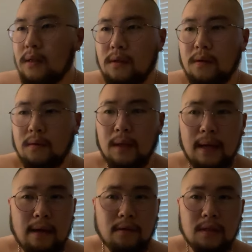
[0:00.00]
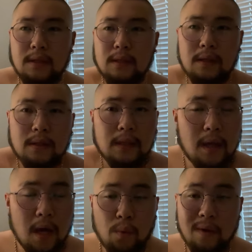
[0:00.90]
So yeah, I'll just see
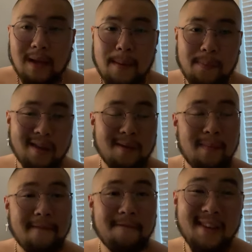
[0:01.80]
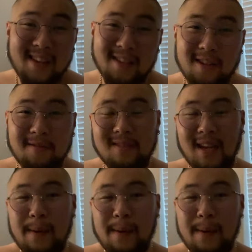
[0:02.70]
y'all when I put on my fit. You know what I'm saying?